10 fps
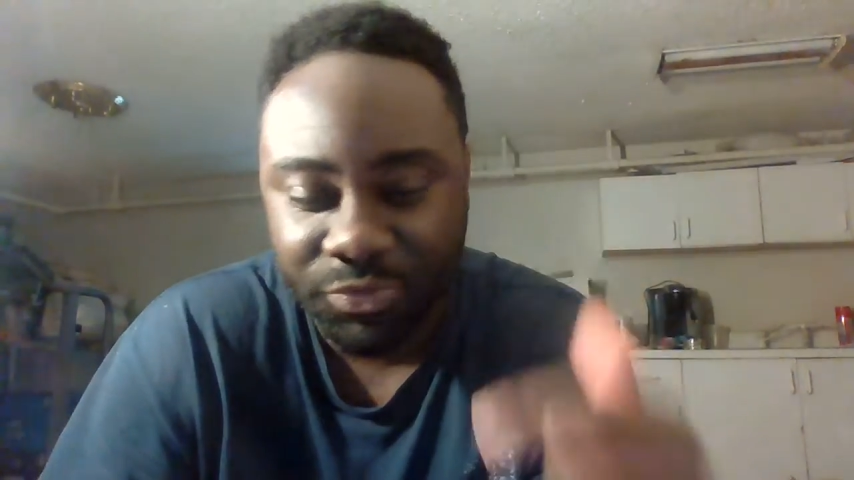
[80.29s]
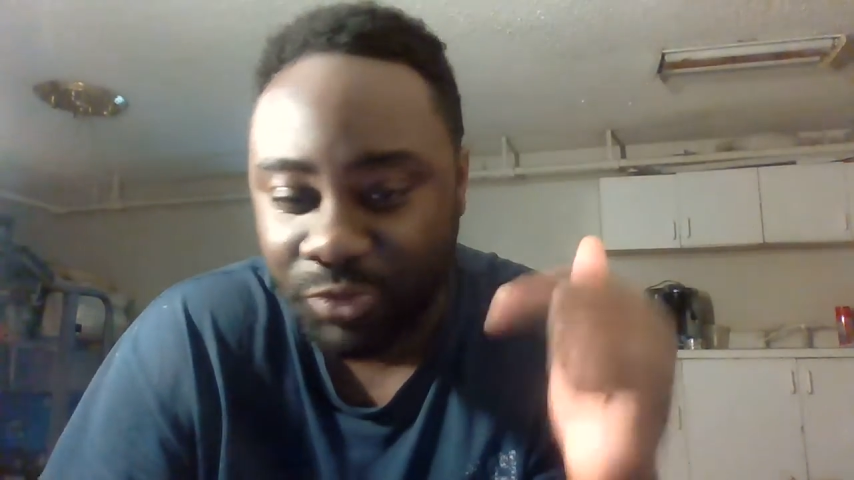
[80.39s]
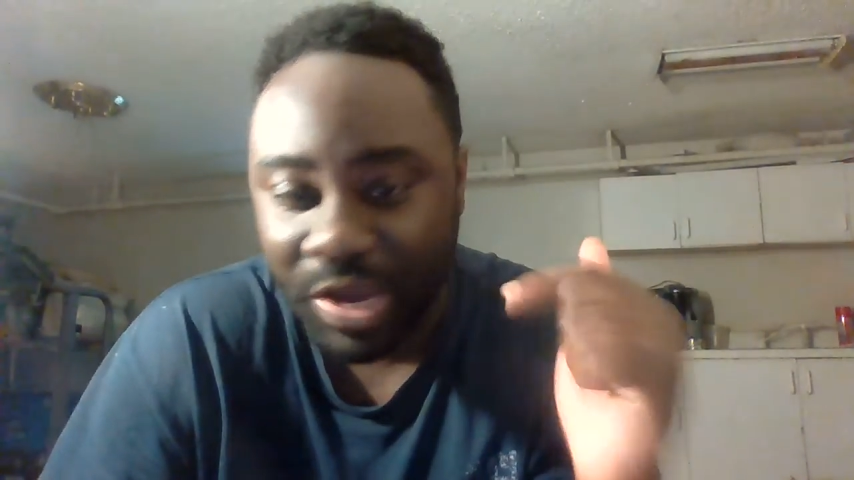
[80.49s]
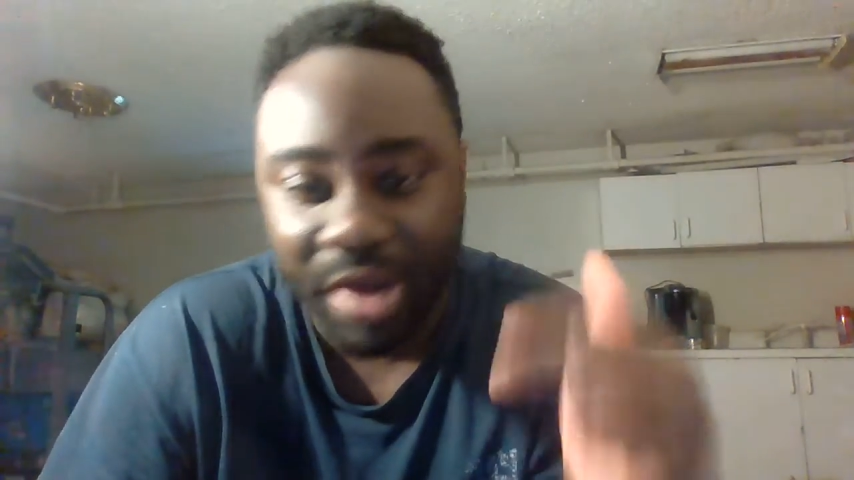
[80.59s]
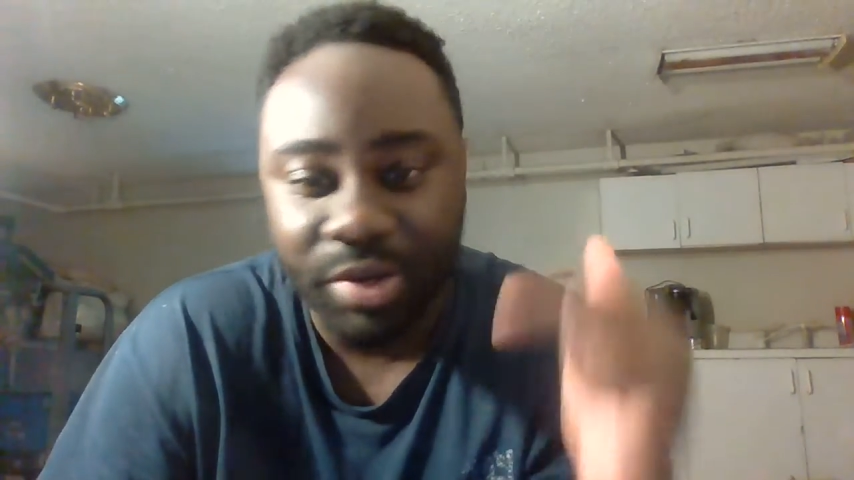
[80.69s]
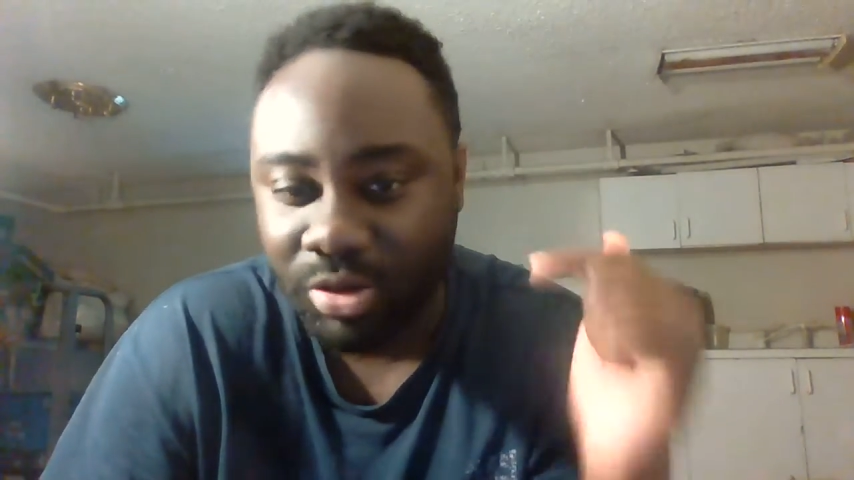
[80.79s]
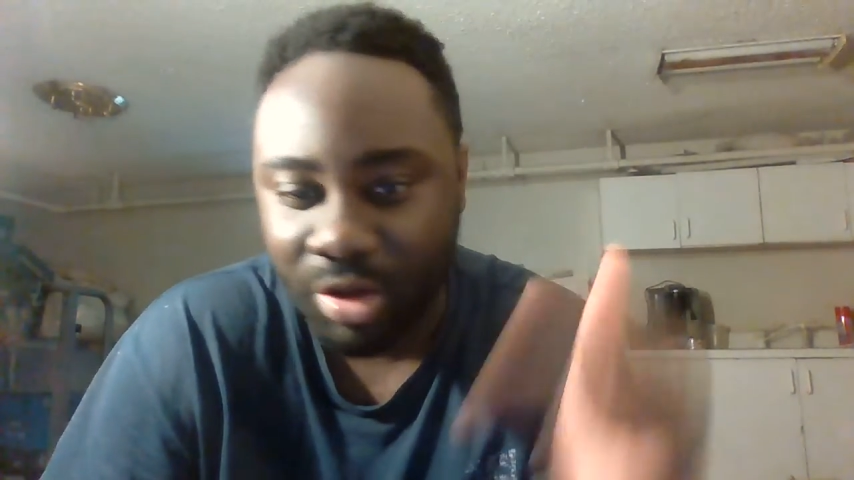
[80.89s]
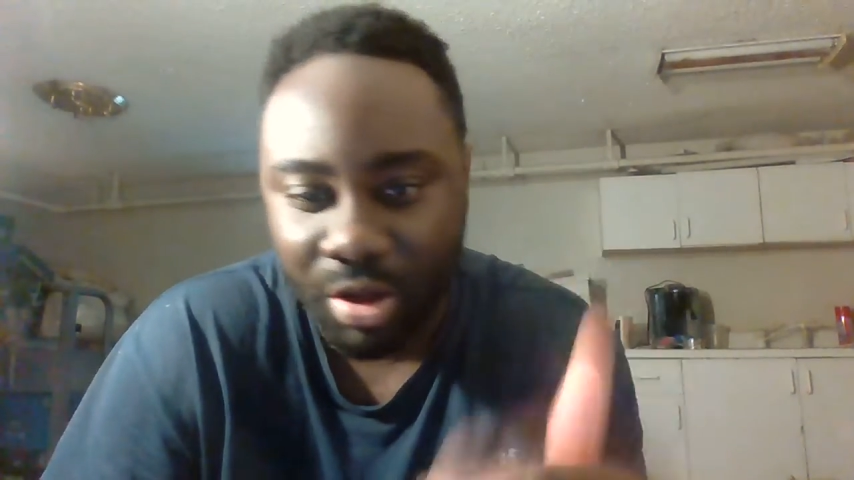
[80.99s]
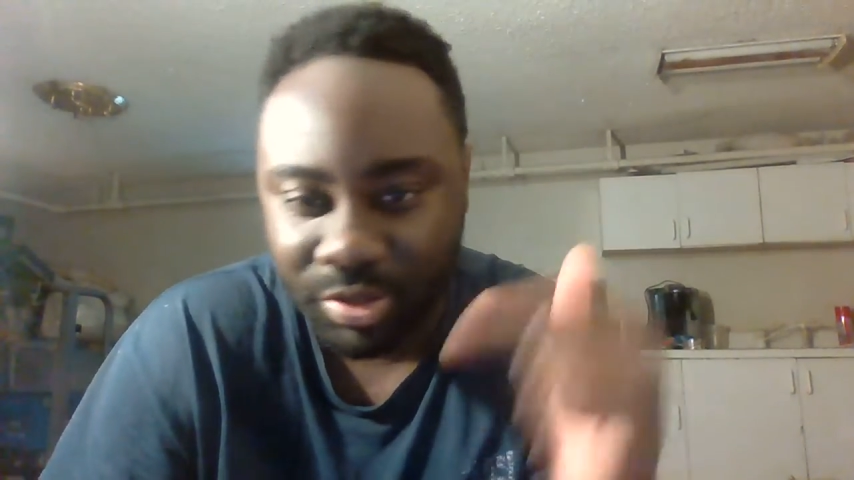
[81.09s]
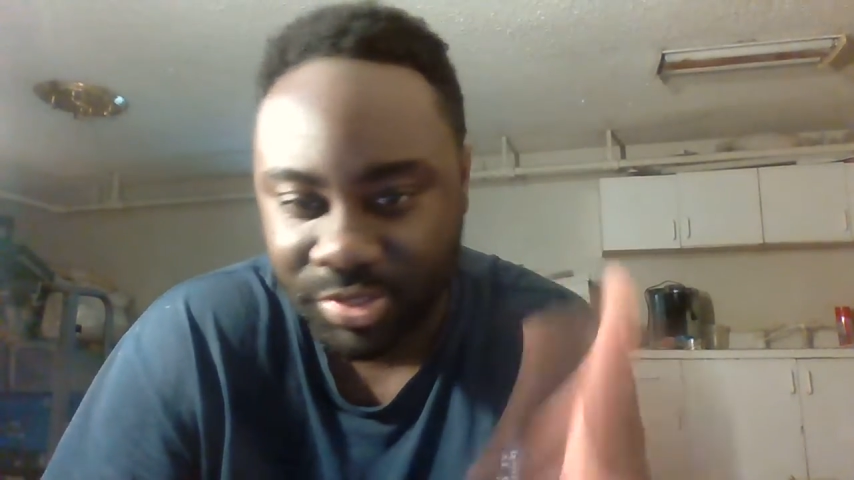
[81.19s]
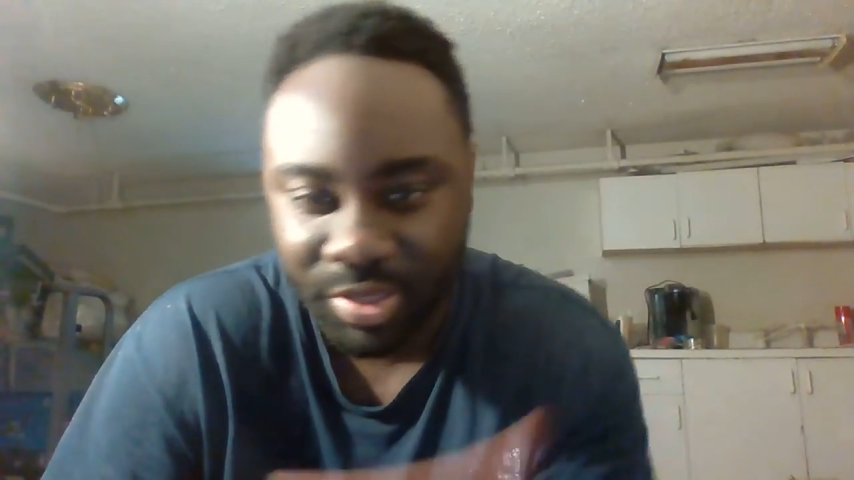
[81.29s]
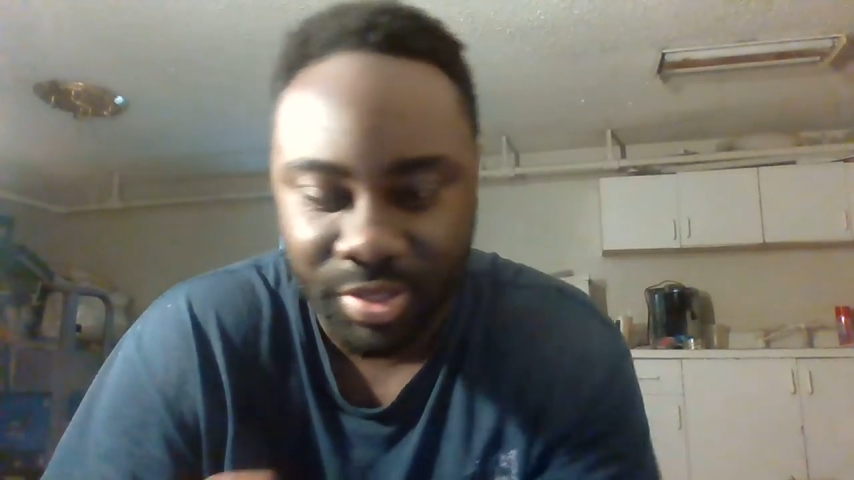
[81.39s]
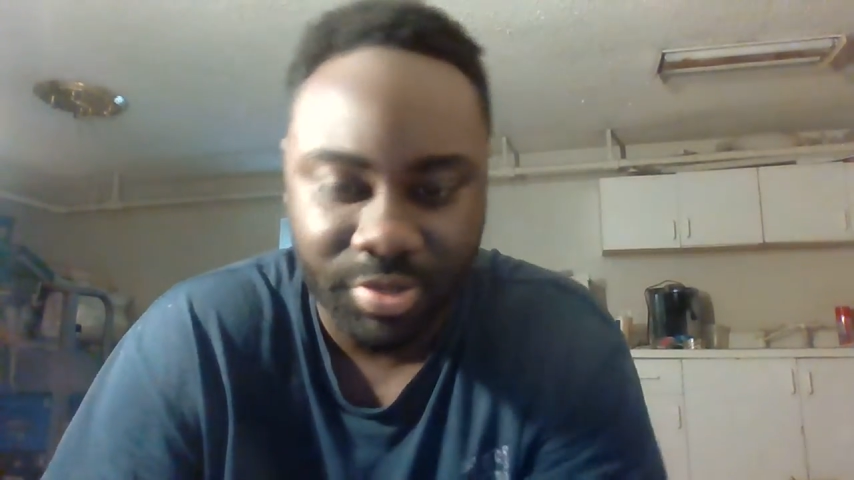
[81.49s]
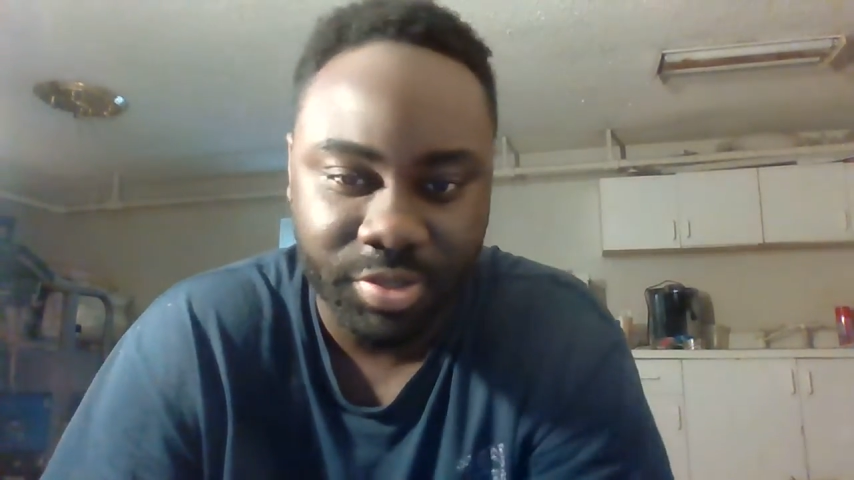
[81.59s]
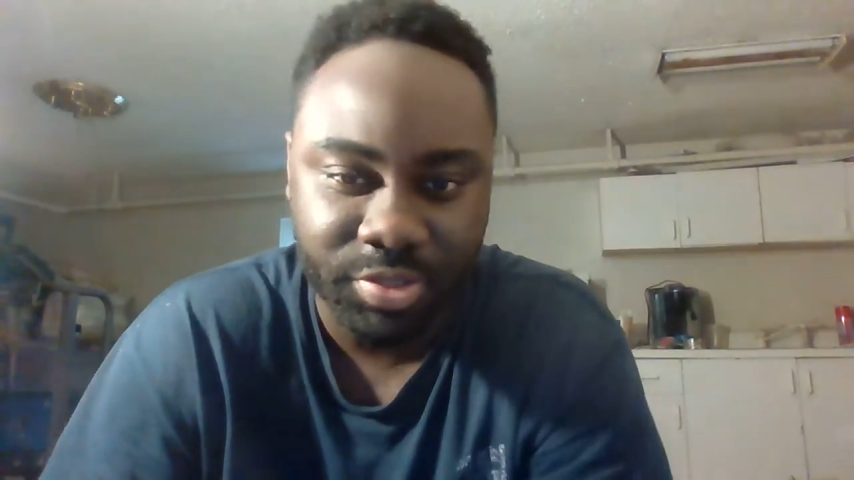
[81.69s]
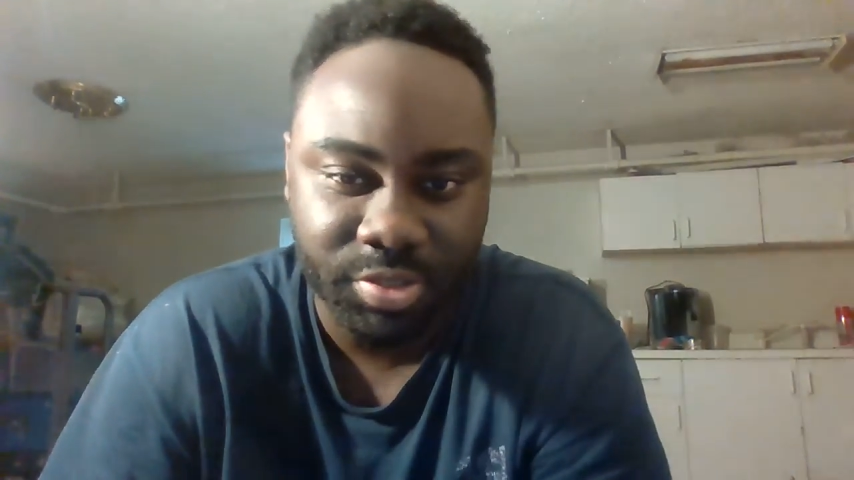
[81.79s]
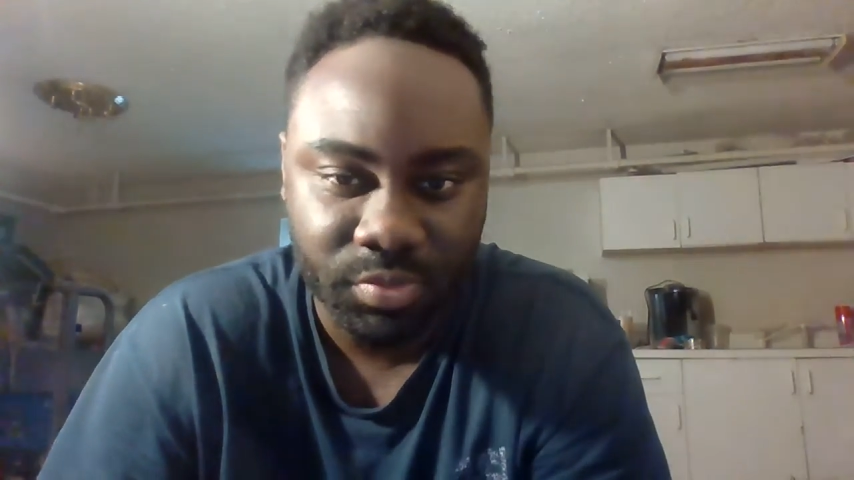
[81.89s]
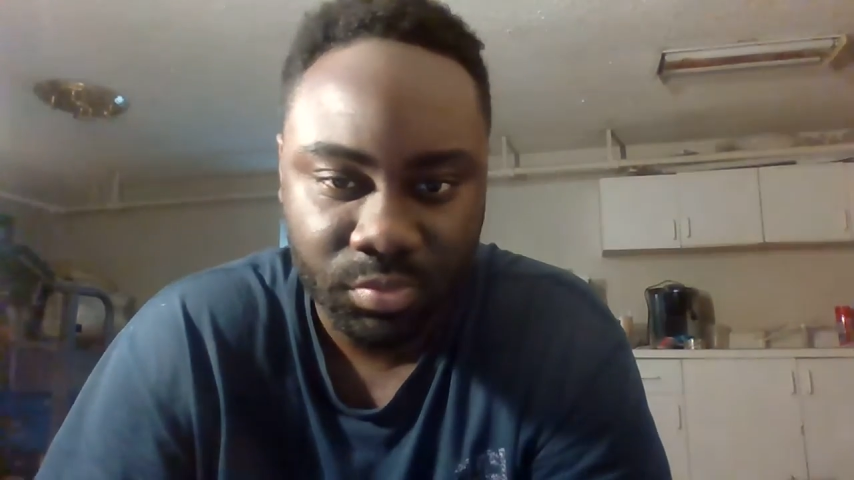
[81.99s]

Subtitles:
firing on all cylinders.